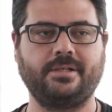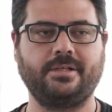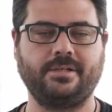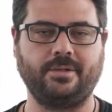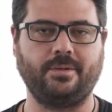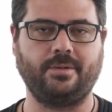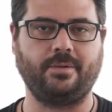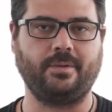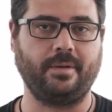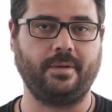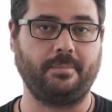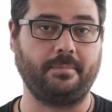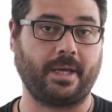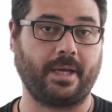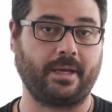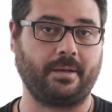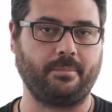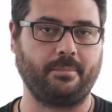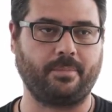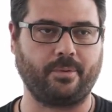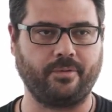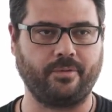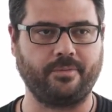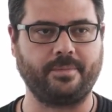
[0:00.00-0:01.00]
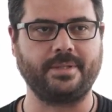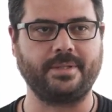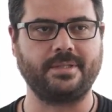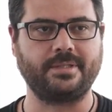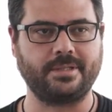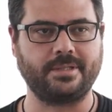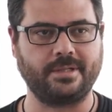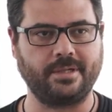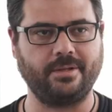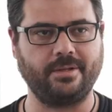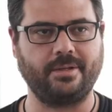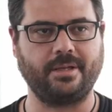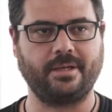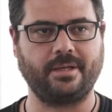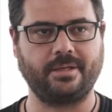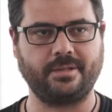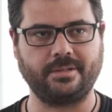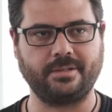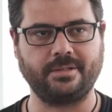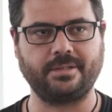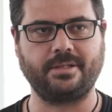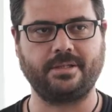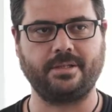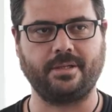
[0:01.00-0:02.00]
to make improvements to the,
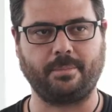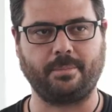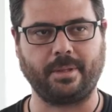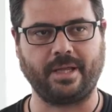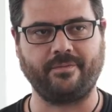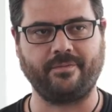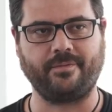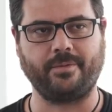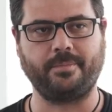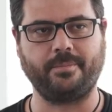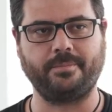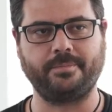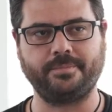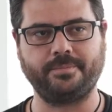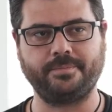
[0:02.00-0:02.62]
to the platform.